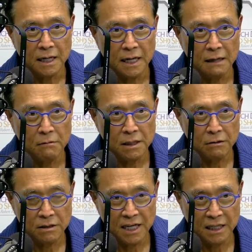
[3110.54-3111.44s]
And then when
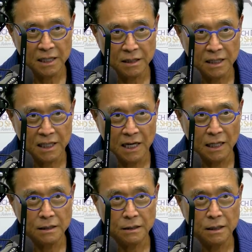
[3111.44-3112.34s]
you take it in the
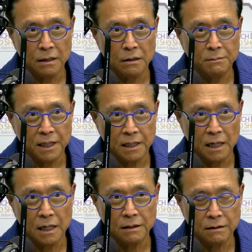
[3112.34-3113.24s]
gut, you go, oh my
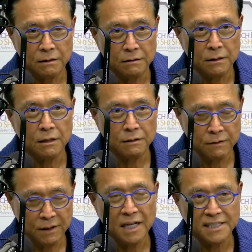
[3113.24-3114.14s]
God. And you, you,
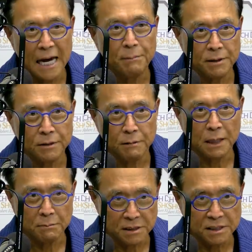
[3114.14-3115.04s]
things happen to you,
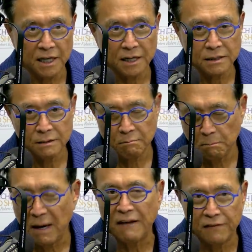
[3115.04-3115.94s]
mm-hmm. make mistakes.
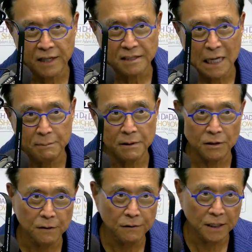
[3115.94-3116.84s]
Bad things happen,
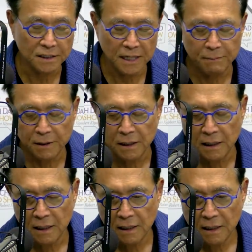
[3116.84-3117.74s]
good things happen.
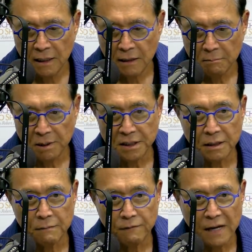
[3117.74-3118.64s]
But the,
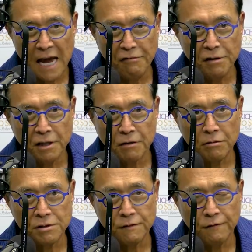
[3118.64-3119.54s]
after the
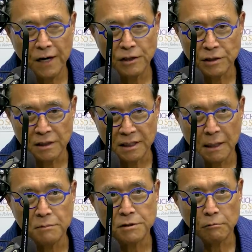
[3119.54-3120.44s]
crucifixion
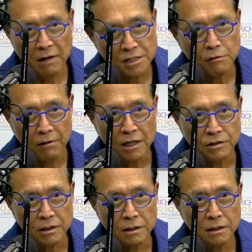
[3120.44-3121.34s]
comes a
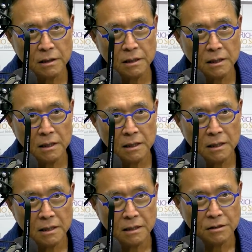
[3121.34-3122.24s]
resurrection.
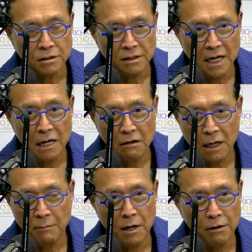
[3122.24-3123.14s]
So now
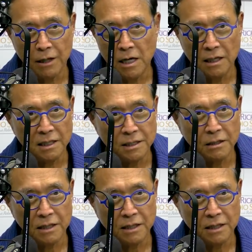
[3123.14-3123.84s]
I'm already on it. I say,